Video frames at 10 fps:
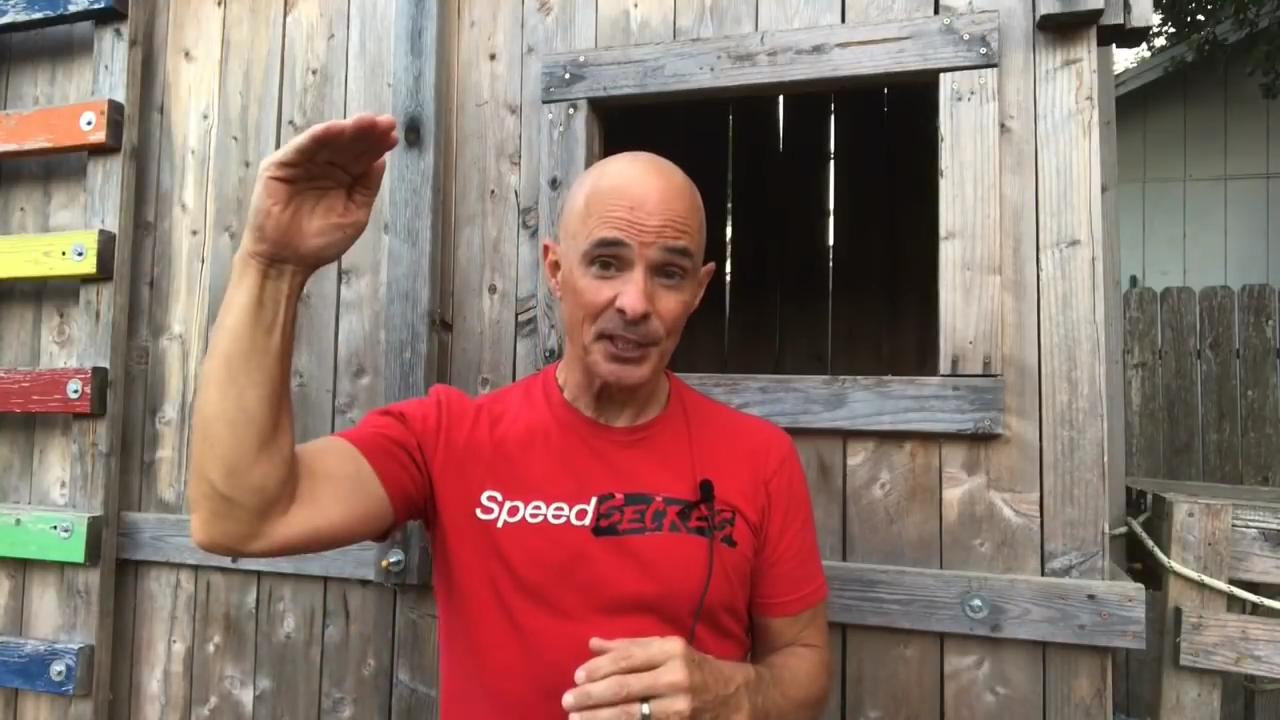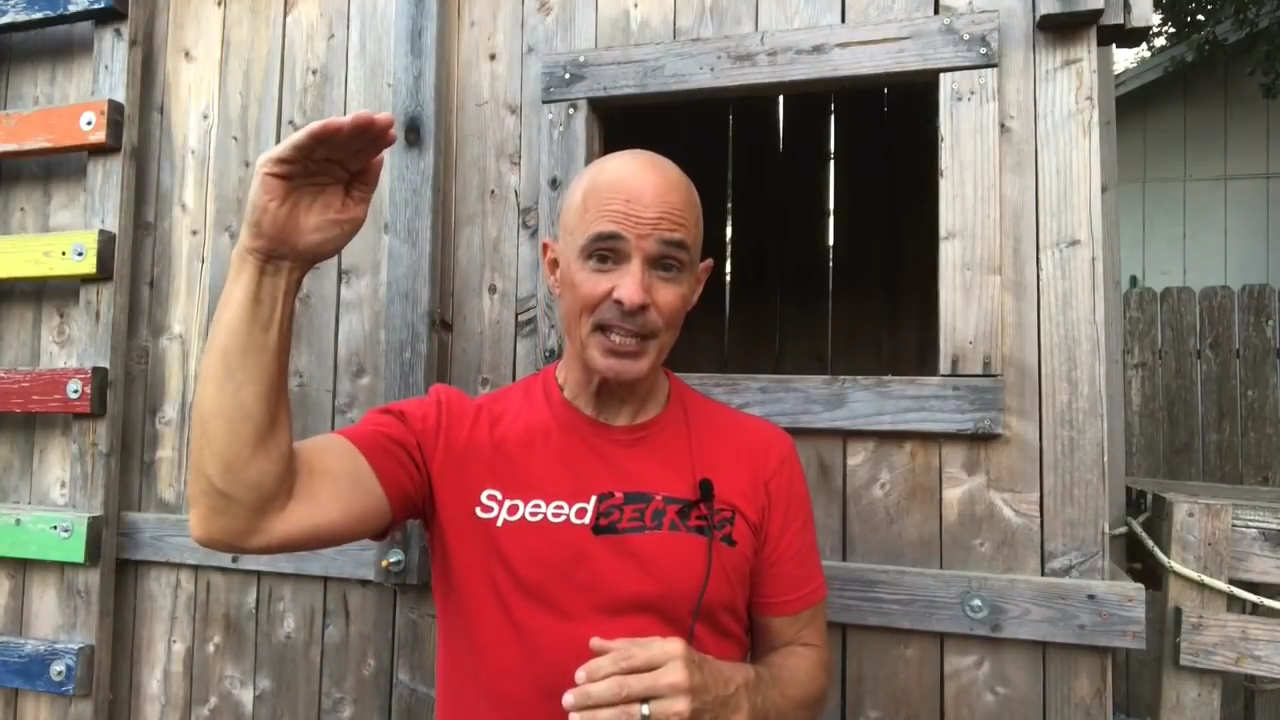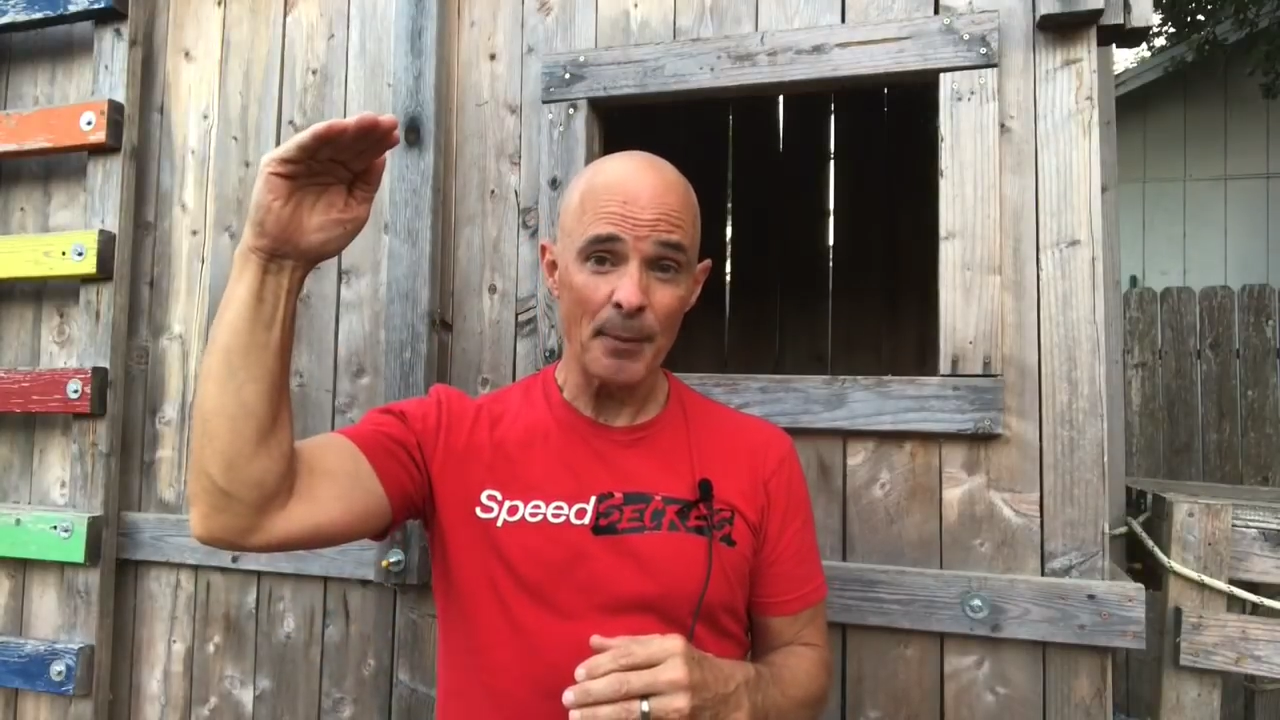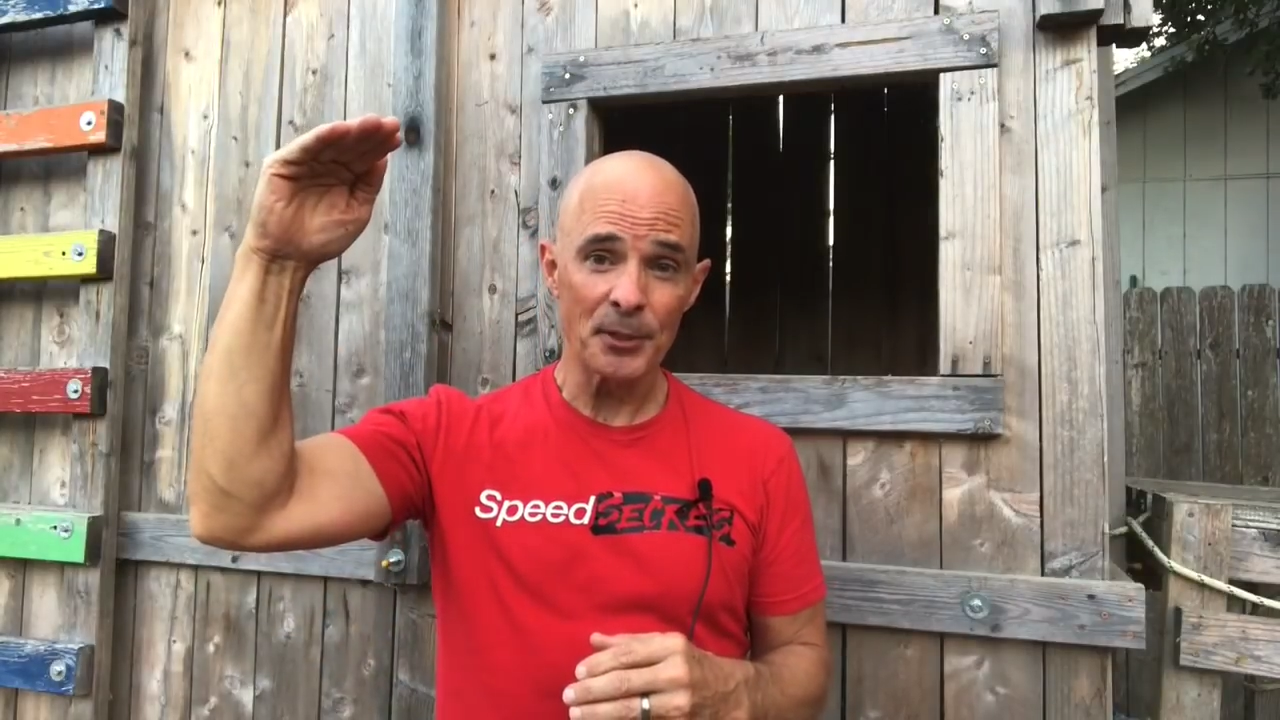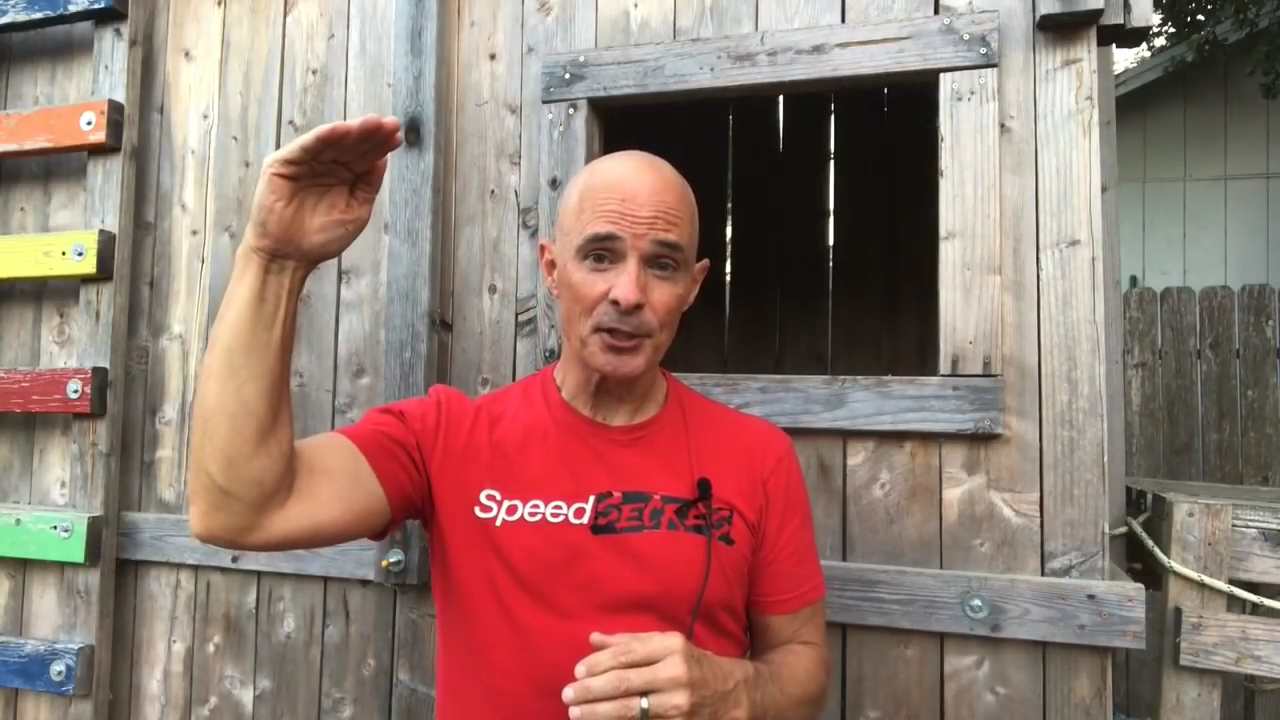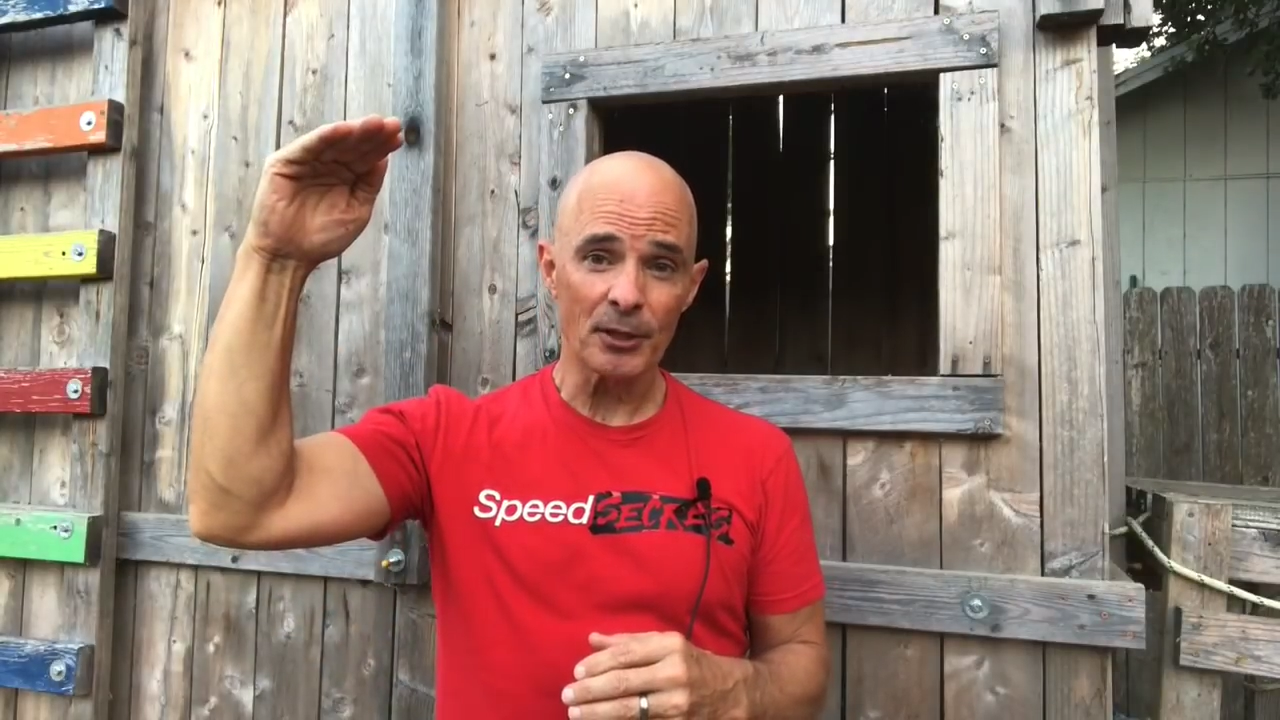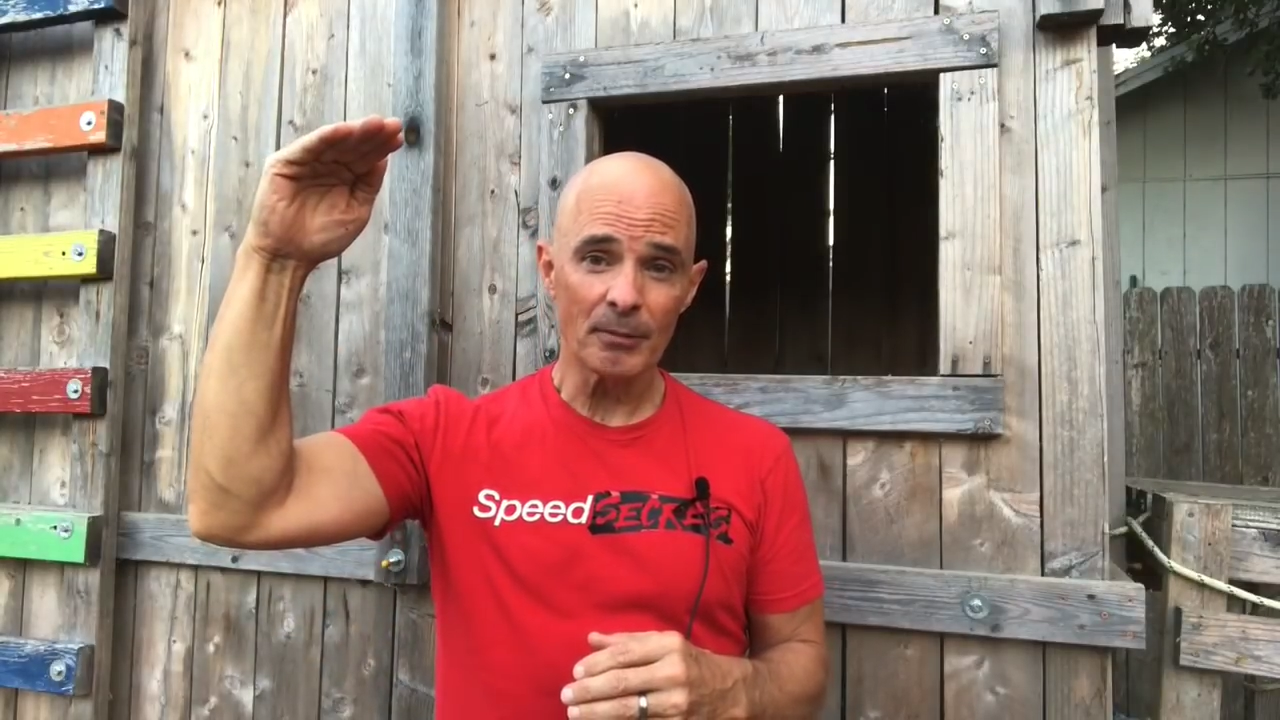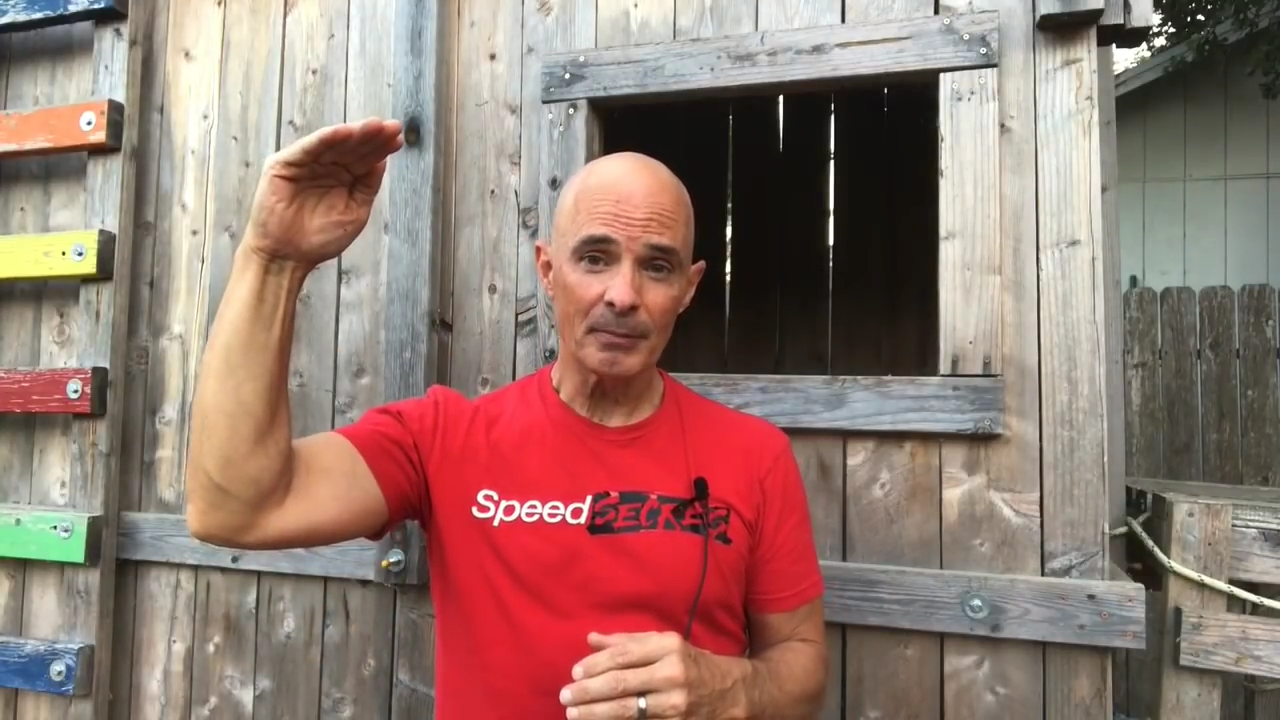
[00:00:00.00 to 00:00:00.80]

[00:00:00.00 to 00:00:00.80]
temperature